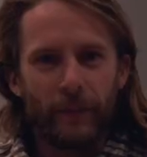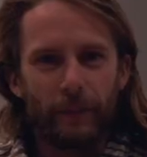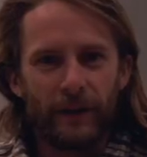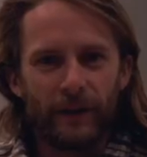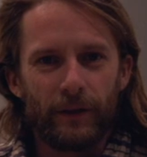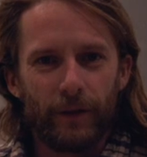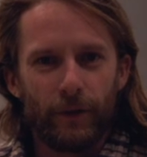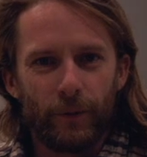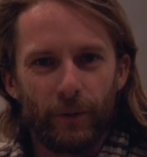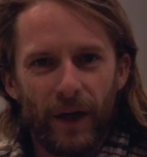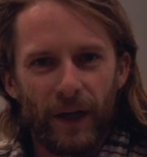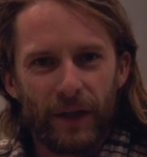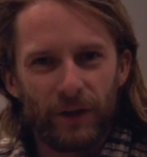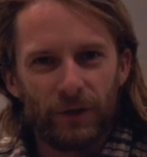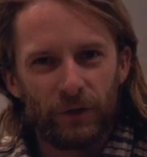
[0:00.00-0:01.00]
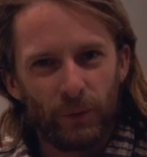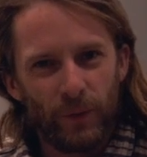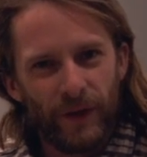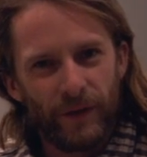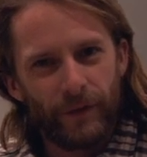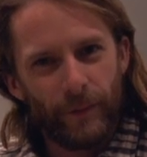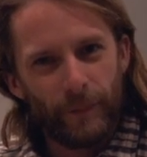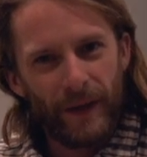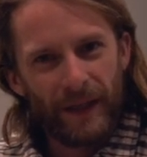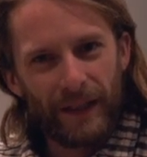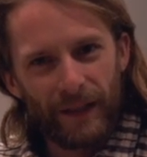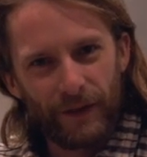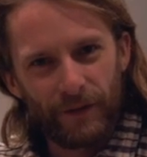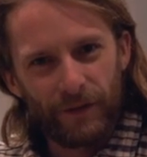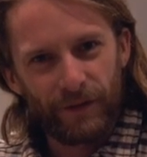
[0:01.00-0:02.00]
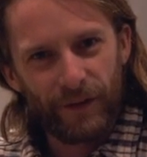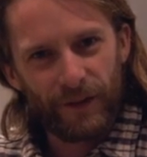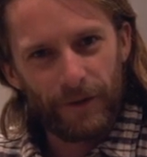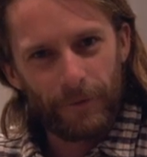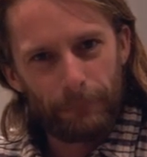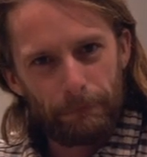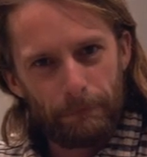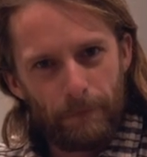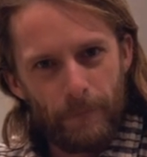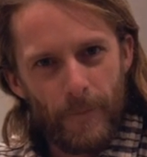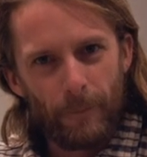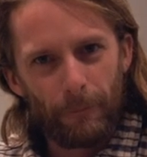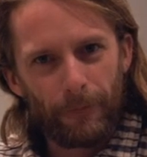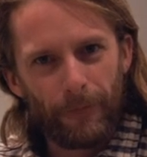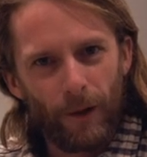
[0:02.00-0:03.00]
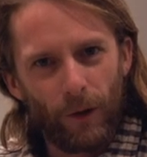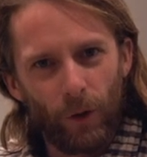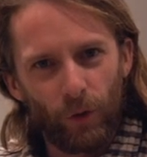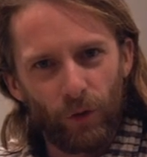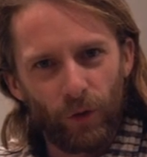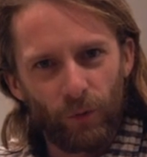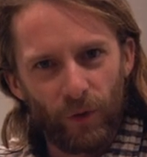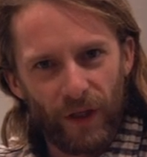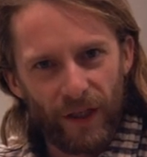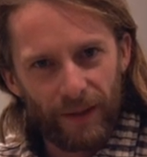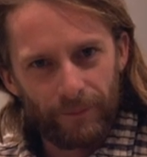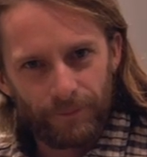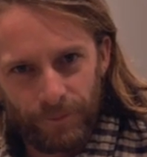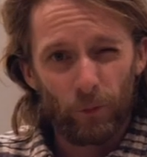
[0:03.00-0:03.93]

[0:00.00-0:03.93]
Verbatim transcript: the middle of the range with the pillion seat on the rear.